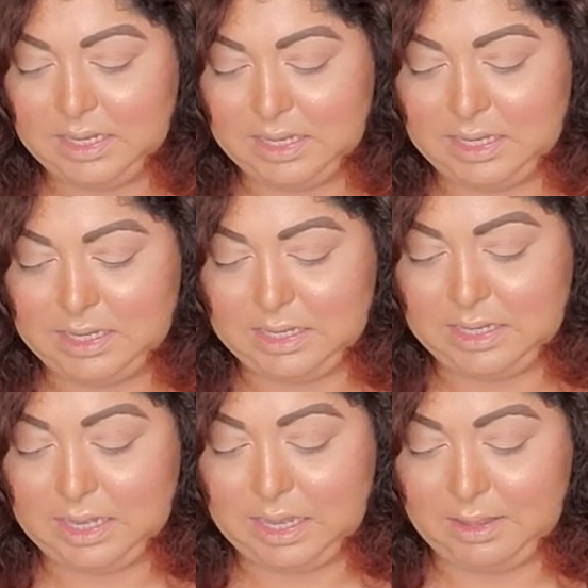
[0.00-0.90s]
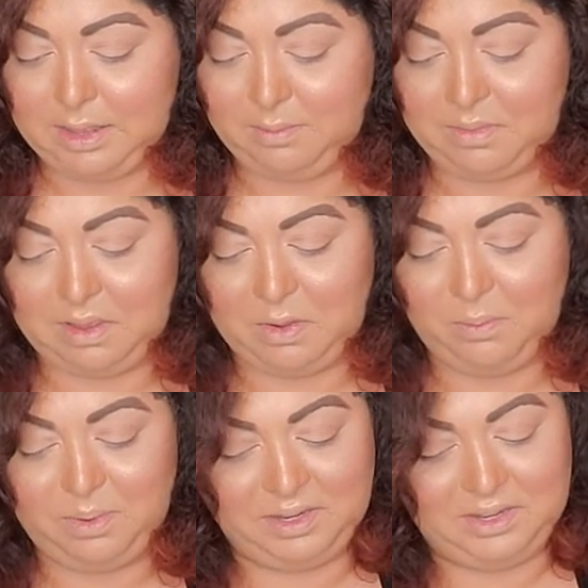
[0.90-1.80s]
I'm
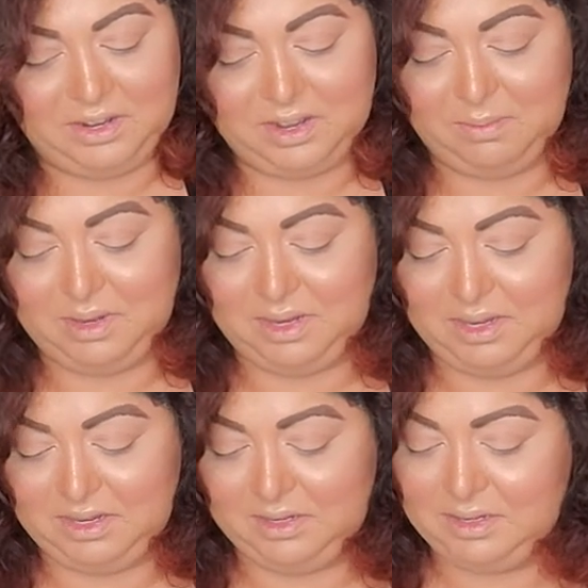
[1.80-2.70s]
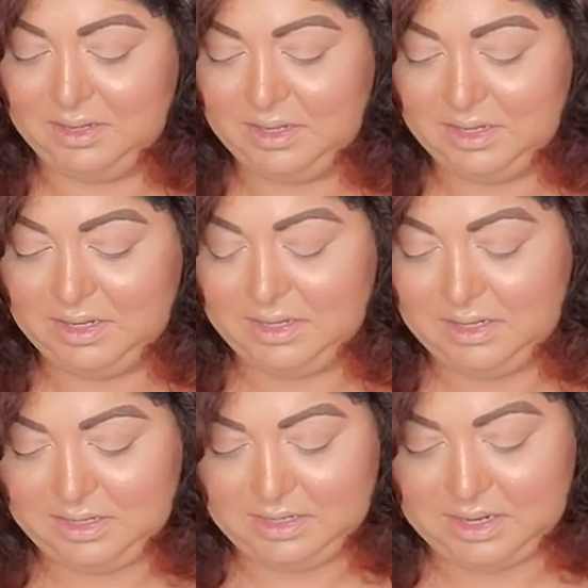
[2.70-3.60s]
hoping they're gonna be
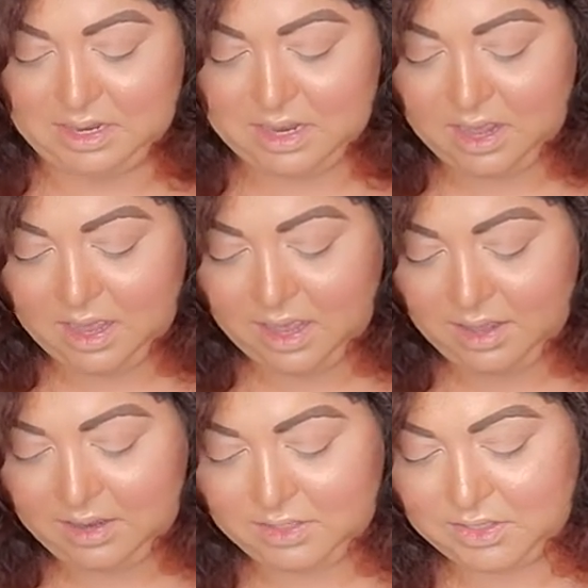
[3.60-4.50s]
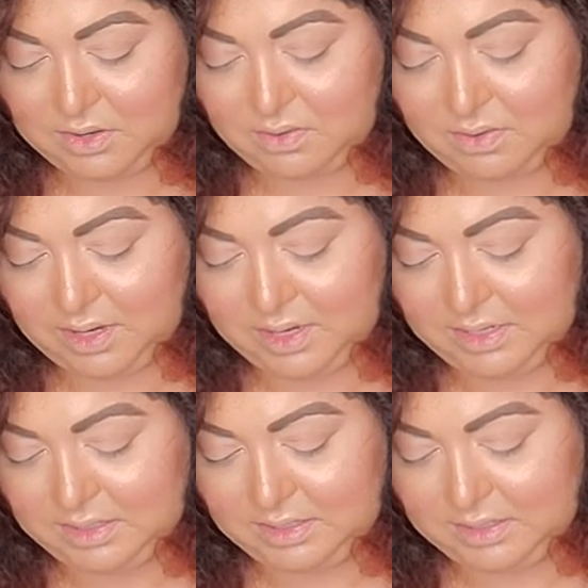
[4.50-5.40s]
not as
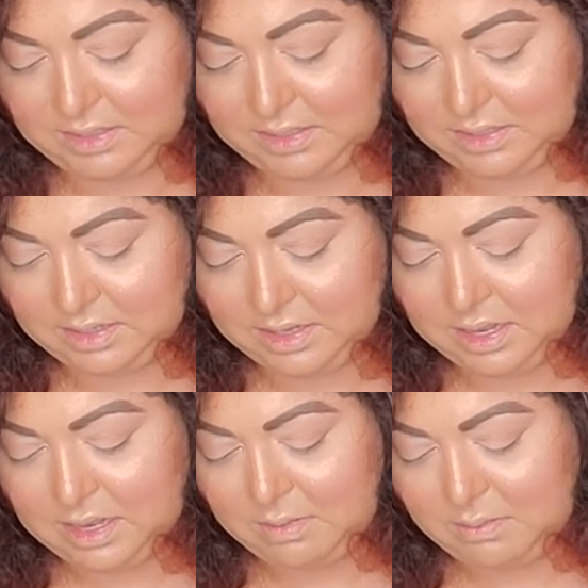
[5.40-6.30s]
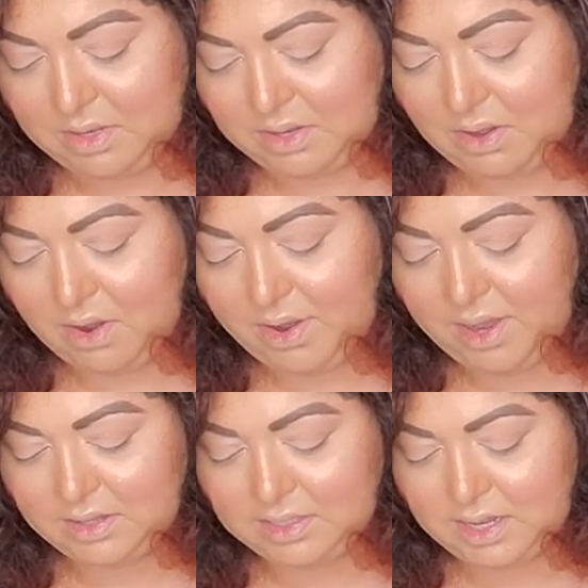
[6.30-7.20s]
crazy, but Carne
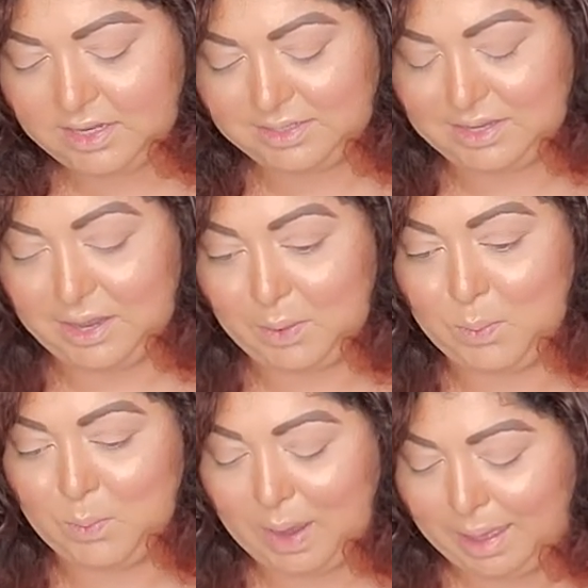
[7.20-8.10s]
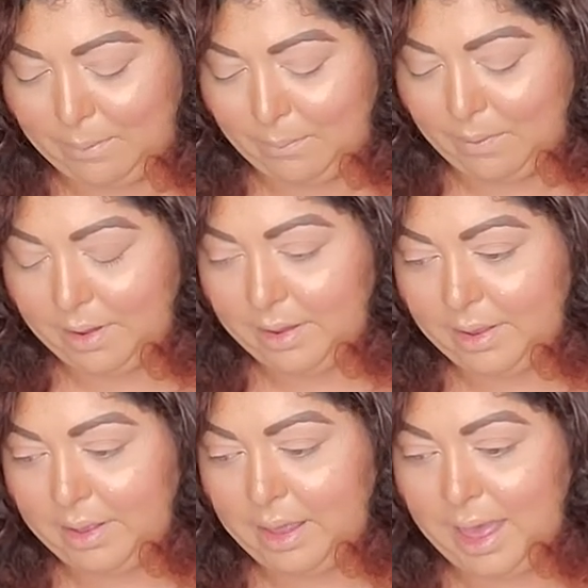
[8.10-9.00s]
Asada is like, wow.
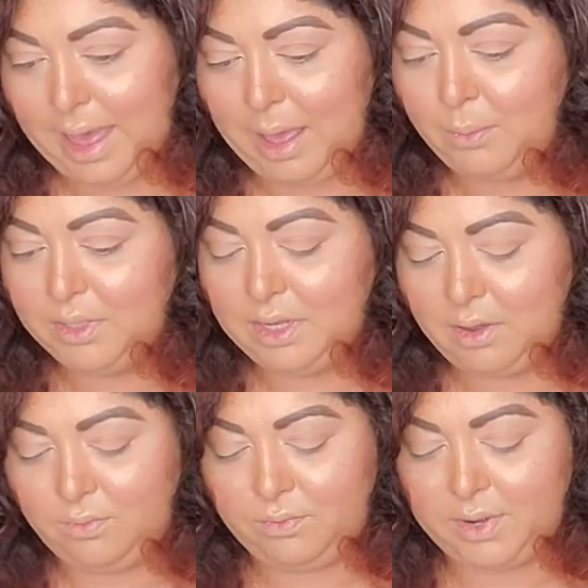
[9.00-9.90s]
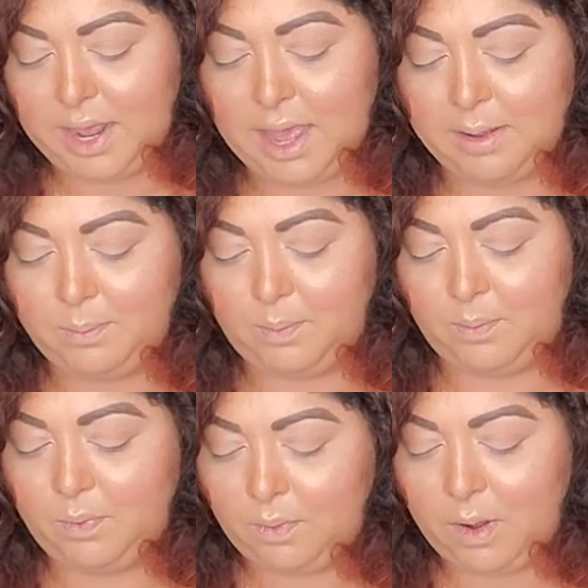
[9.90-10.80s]
I would go for that
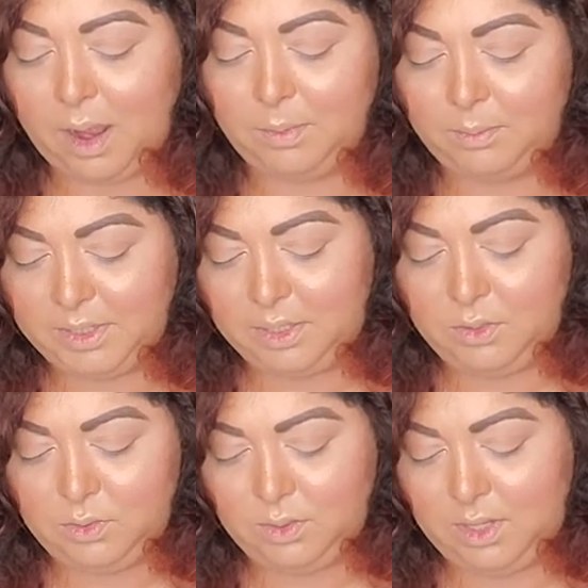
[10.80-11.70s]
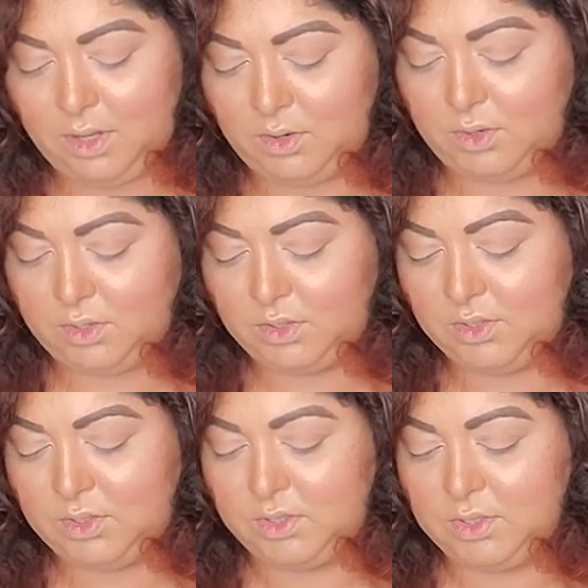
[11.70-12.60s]
probably New Year's,